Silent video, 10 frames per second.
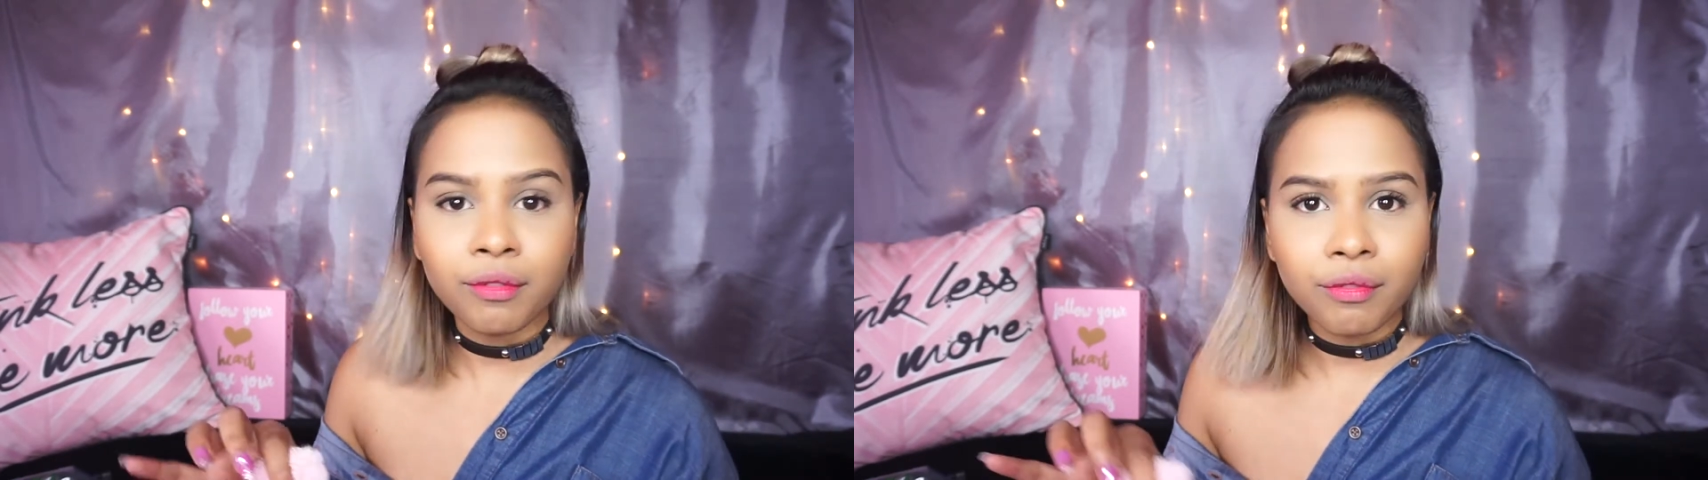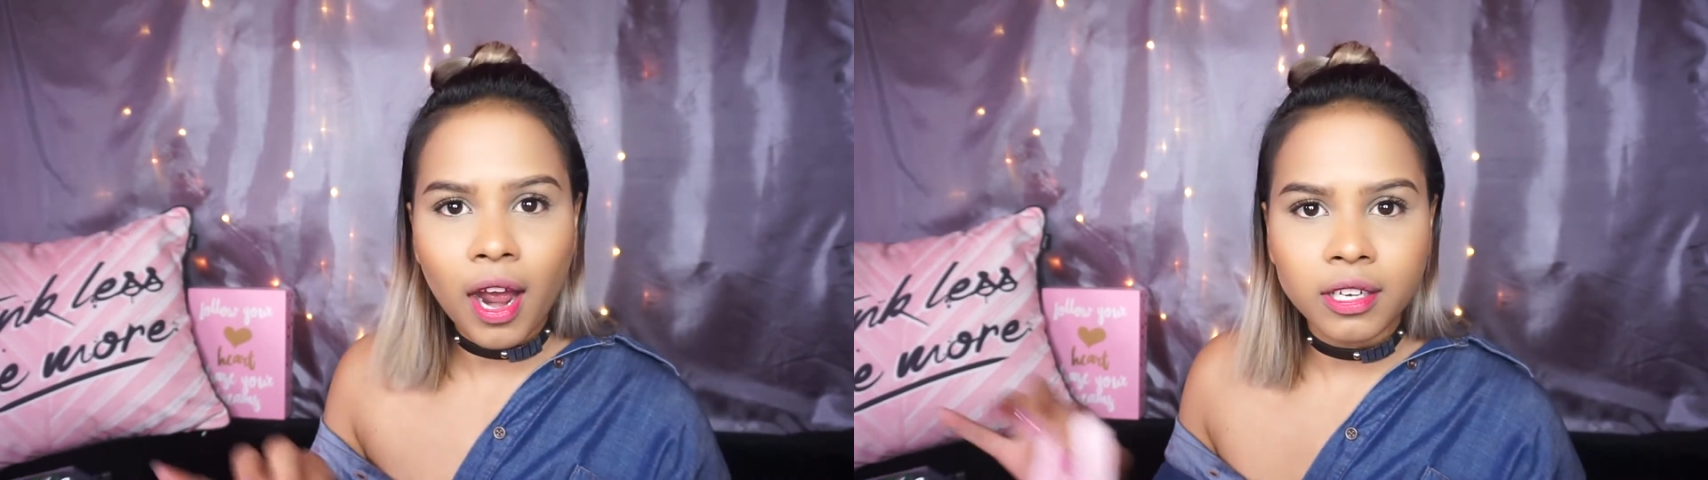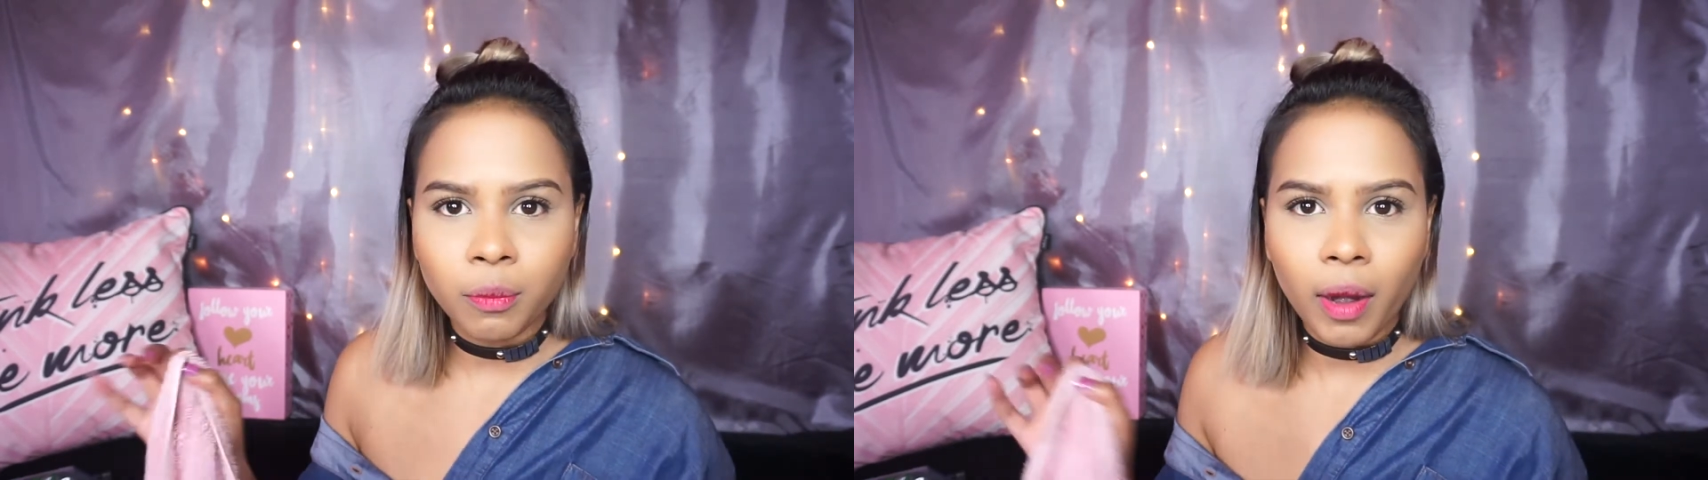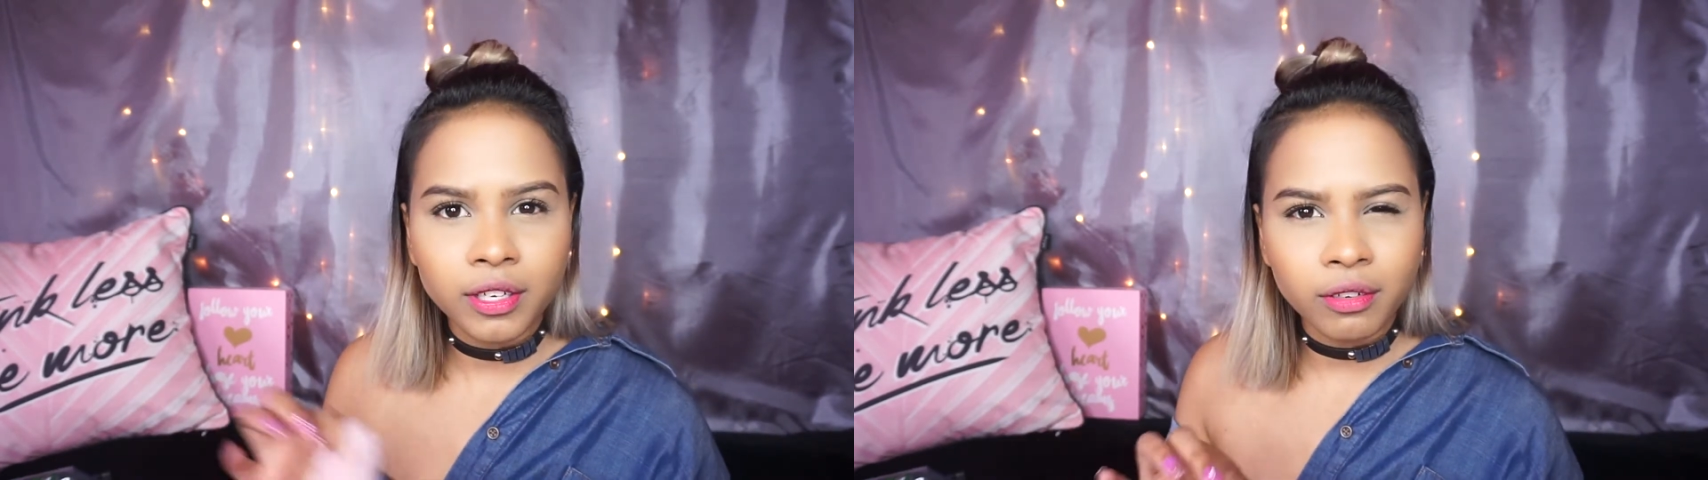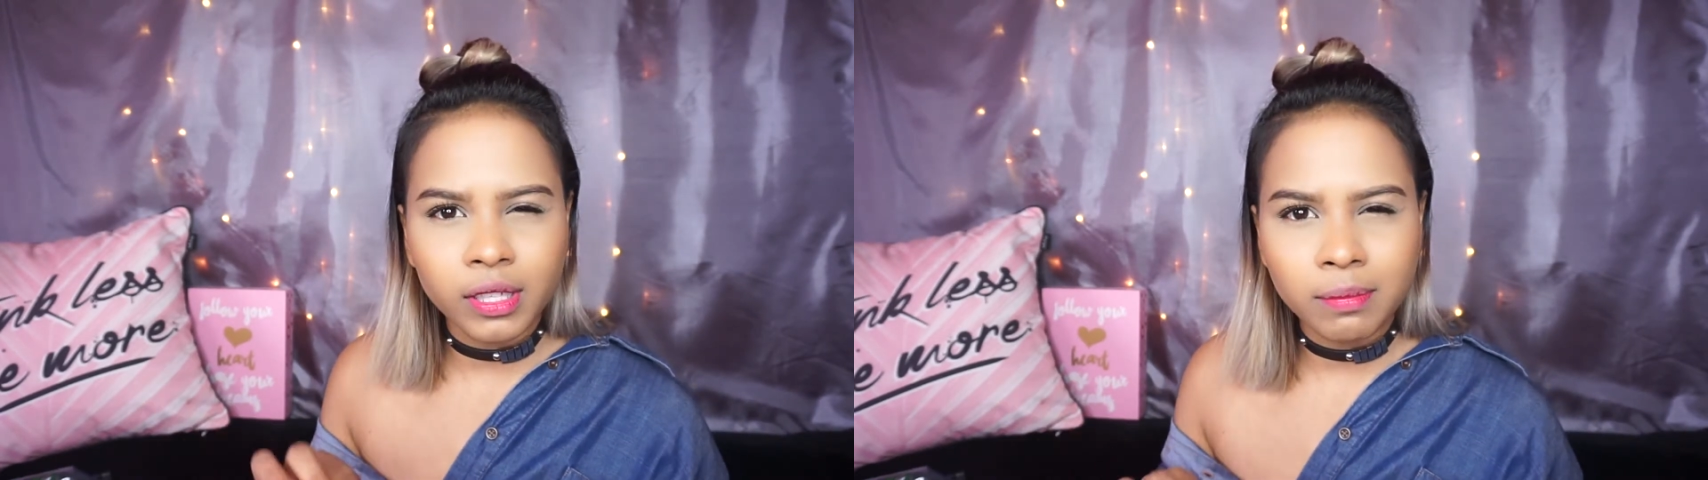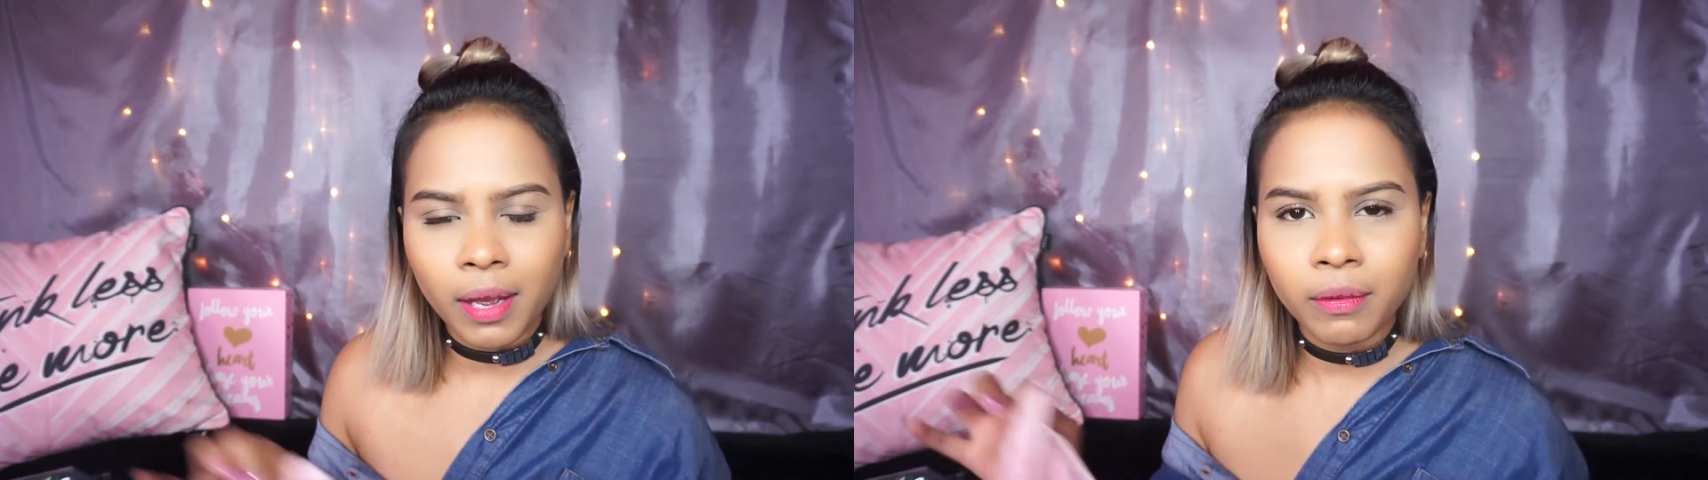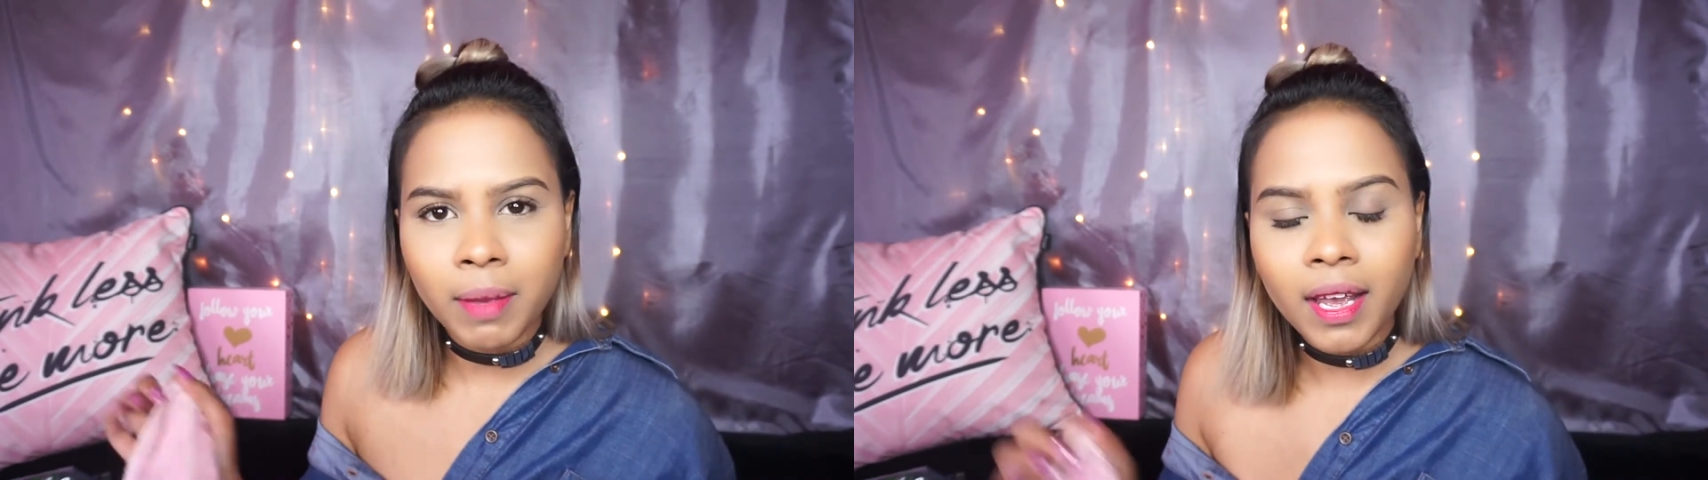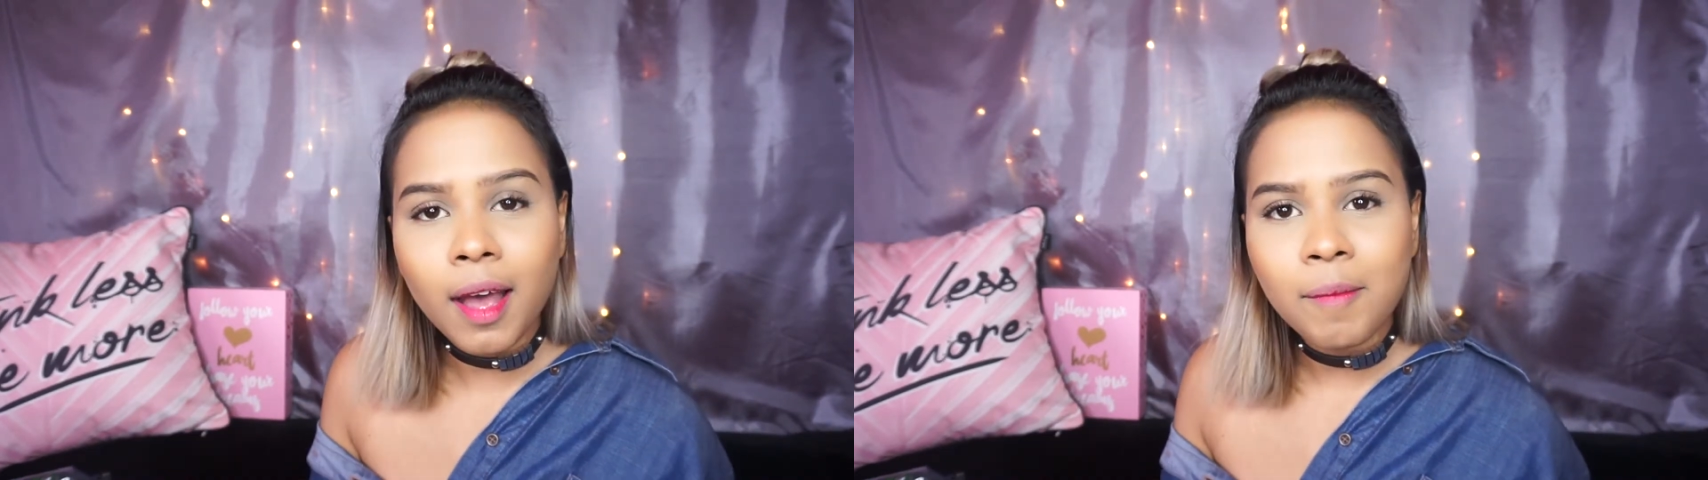rut where I don't really play with
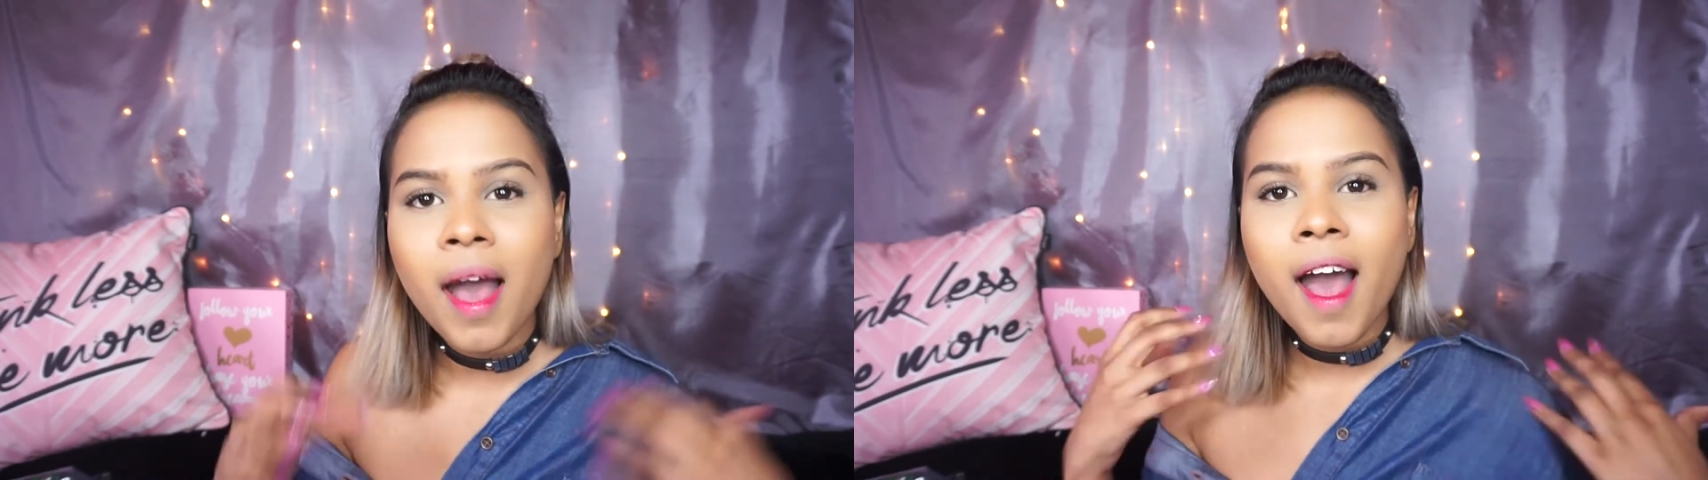makeup,